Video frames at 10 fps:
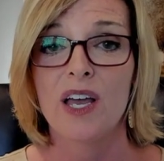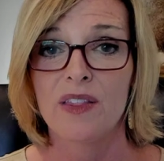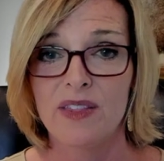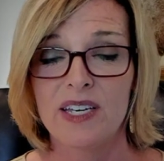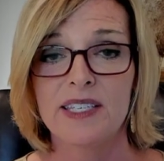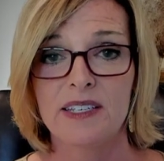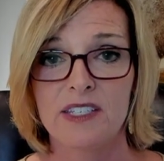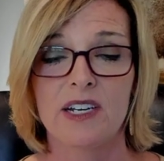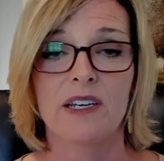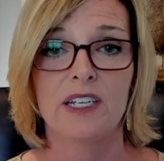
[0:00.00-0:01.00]
this
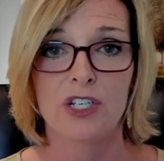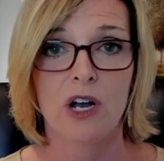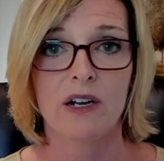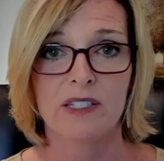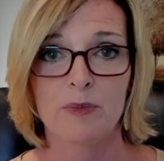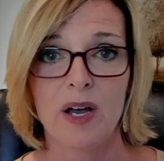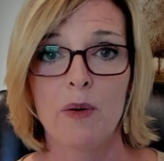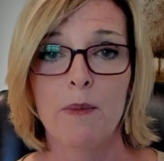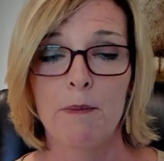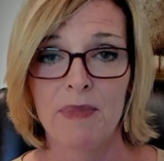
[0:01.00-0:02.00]
study talks
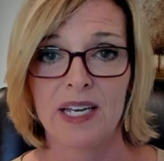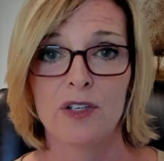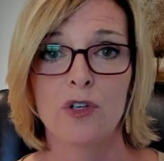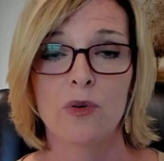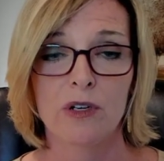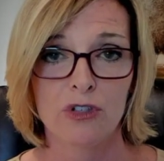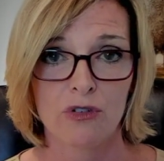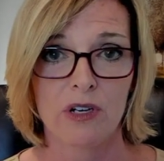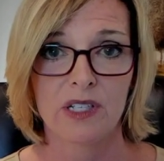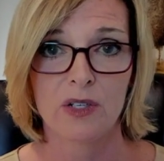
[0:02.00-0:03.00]
about men who are
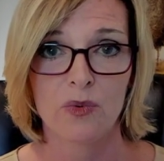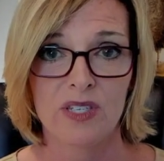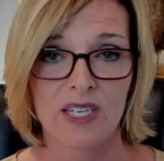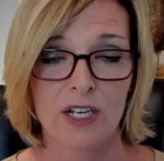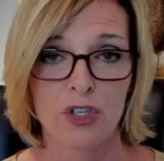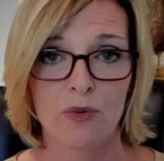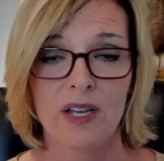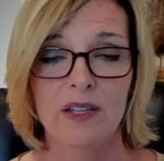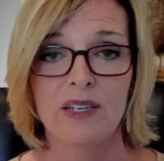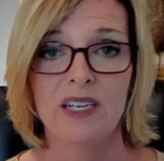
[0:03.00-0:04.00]
struggling with
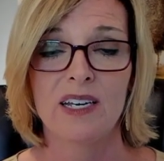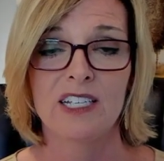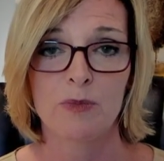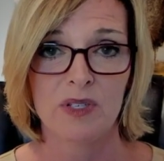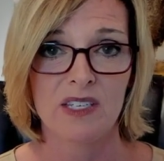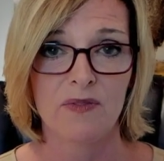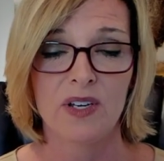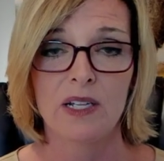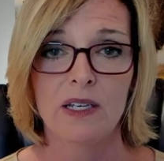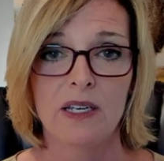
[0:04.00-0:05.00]
sexuality and
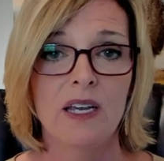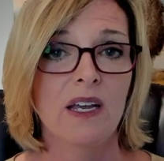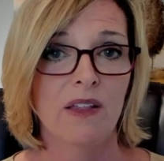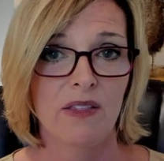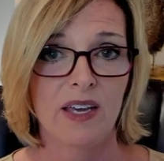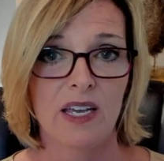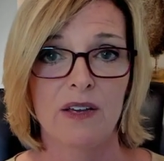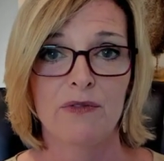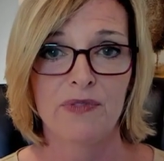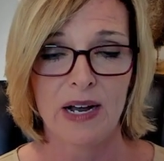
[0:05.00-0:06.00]
specifically
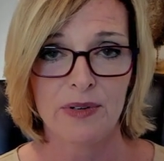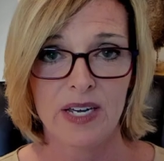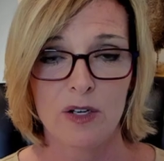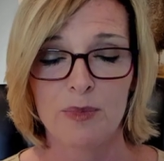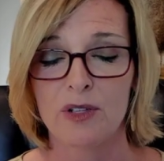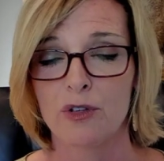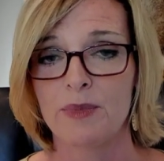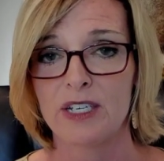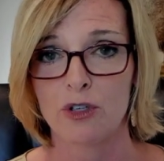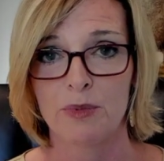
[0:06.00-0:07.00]
they found out about their
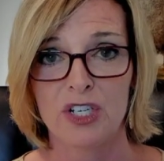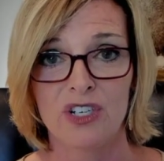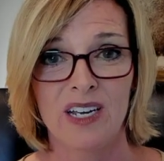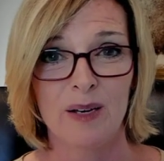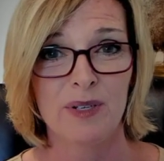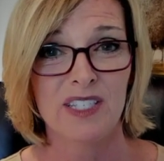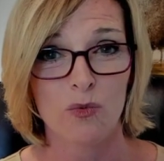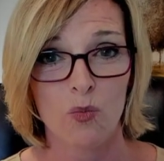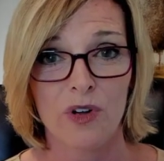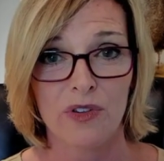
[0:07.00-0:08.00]
masturbation habits
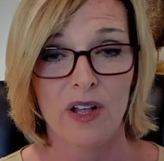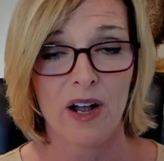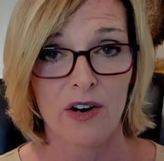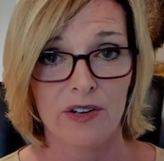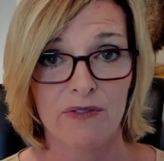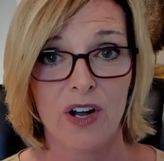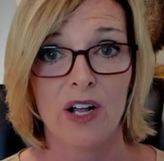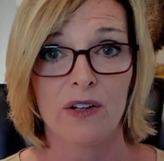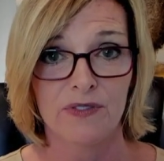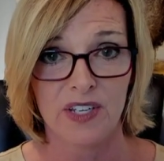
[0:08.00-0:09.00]
and what are involved.